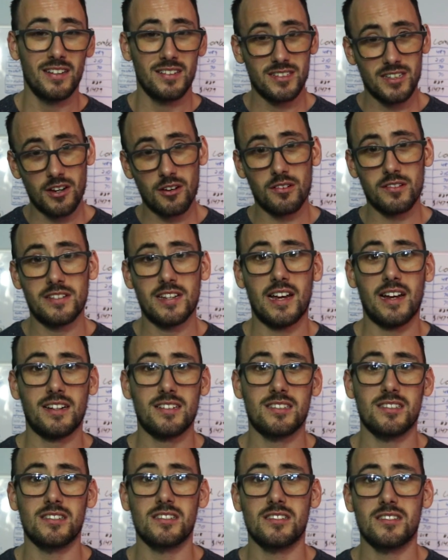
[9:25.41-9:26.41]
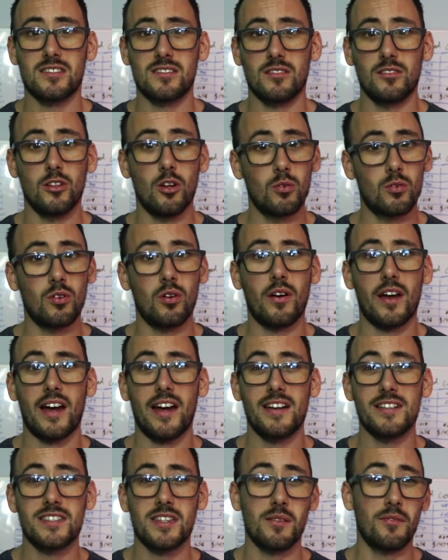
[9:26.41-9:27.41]
It's here in Texas, local
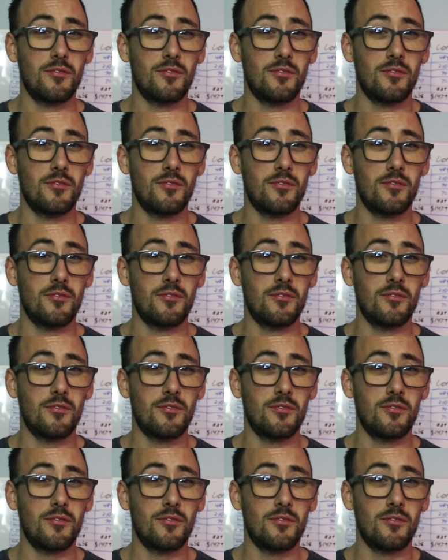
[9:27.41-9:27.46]
guys.